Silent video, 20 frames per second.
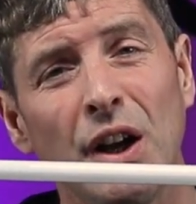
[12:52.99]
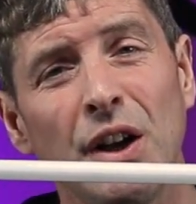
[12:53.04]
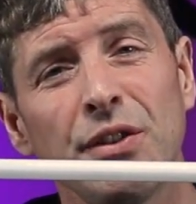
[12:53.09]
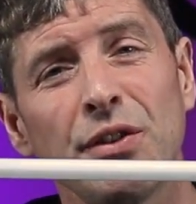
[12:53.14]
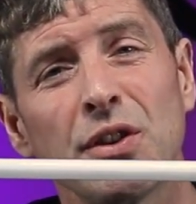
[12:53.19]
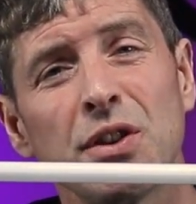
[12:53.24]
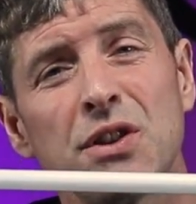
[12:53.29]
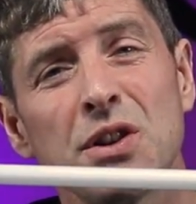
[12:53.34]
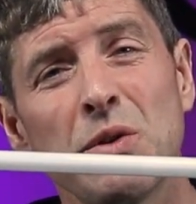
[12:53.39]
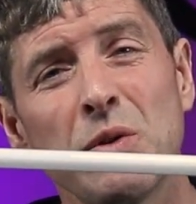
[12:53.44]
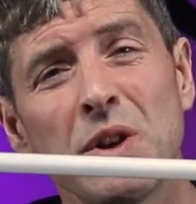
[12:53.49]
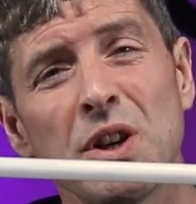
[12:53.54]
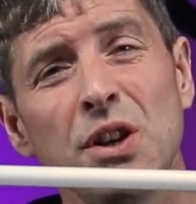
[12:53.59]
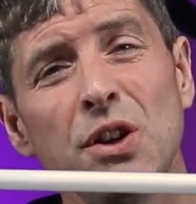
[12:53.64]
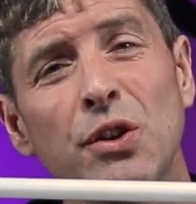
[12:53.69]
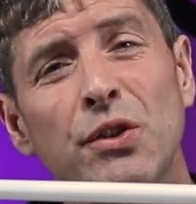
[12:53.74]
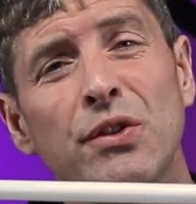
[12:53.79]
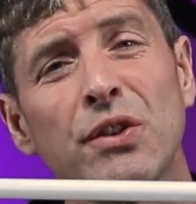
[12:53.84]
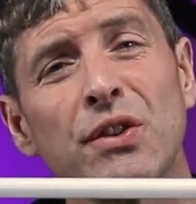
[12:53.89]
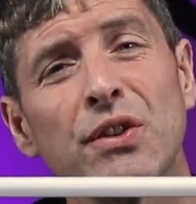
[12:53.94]
So you don't want to
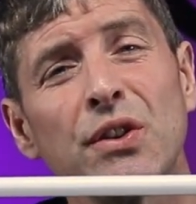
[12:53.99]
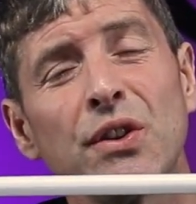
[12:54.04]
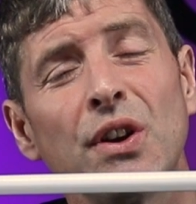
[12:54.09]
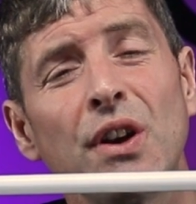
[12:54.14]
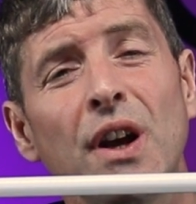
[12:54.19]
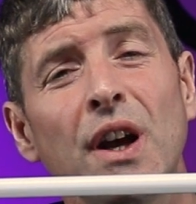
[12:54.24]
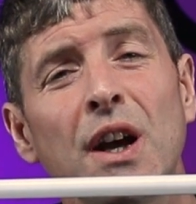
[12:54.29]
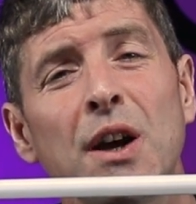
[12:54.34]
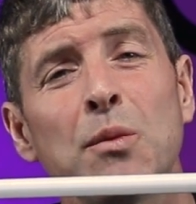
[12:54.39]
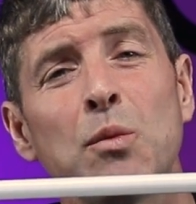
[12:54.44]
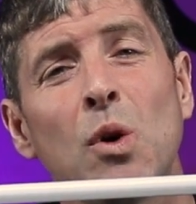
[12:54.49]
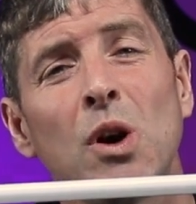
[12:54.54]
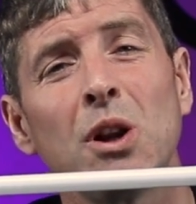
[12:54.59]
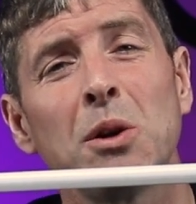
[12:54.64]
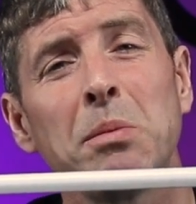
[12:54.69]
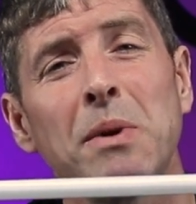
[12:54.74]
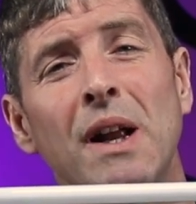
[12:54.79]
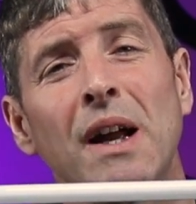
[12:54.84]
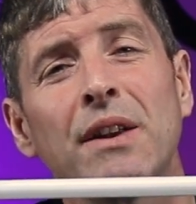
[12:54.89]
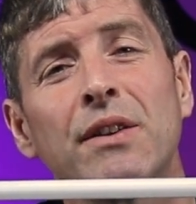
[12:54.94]
use it while
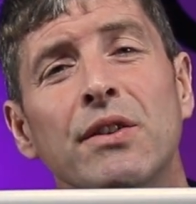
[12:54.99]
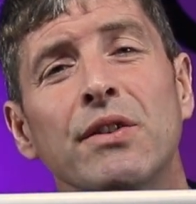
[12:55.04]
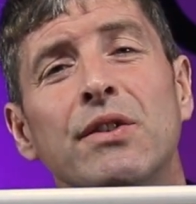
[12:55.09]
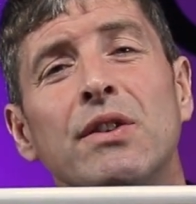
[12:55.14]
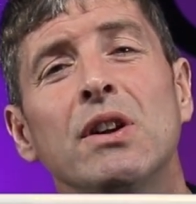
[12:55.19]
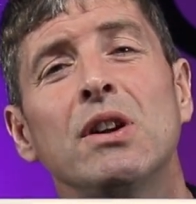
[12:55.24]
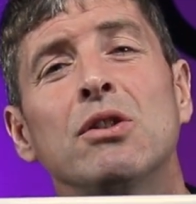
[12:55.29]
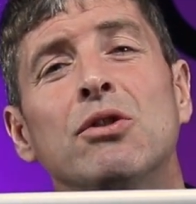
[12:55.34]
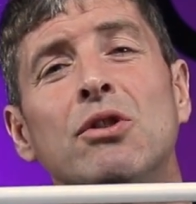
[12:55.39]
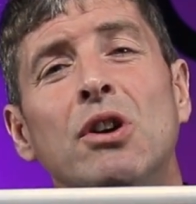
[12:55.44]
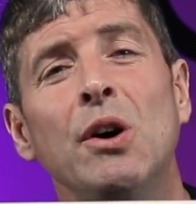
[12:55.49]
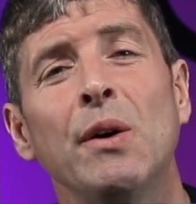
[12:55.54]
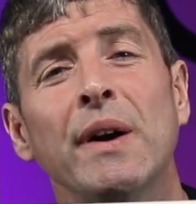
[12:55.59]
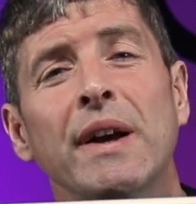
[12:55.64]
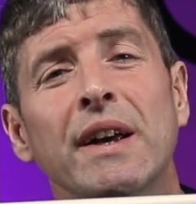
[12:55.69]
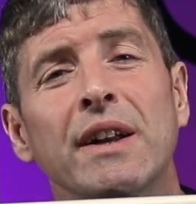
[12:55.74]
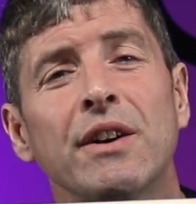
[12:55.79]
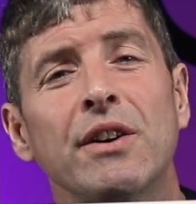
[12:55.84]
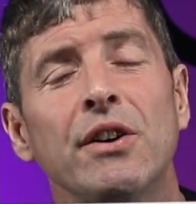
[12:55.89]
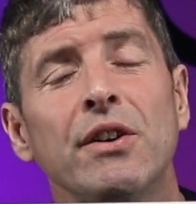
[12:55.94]
the plants are still
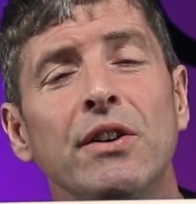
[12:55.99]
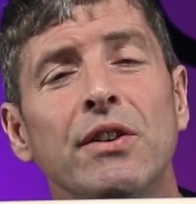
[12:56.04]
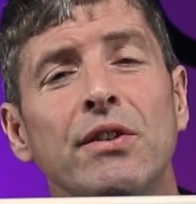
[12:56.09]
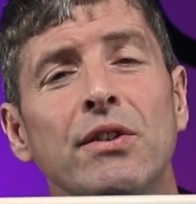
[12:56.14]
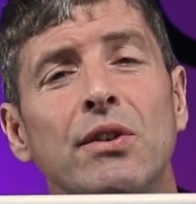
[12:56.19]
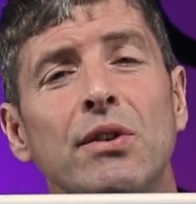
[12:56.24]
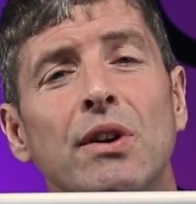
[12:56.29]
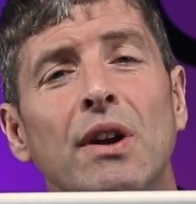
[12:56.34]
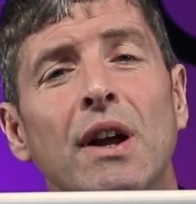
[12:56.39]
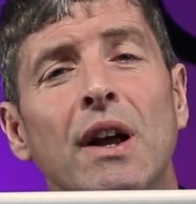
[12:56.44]
growing in earnest.